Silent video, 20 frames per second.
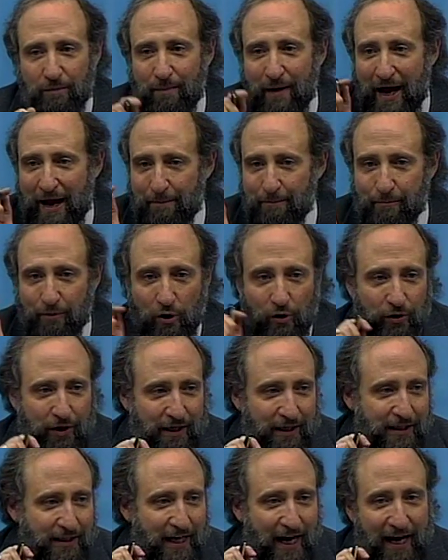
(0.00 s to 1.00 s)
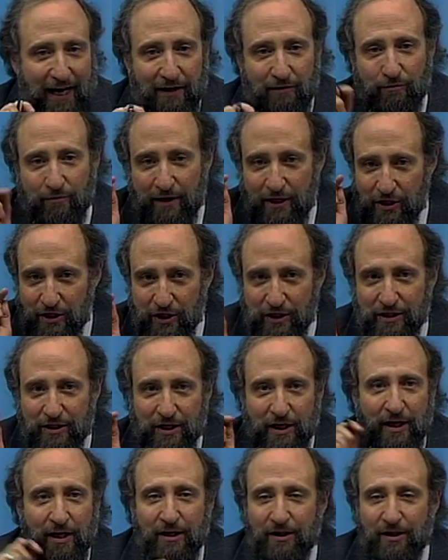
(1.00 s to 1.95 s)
map broken into 8 regions.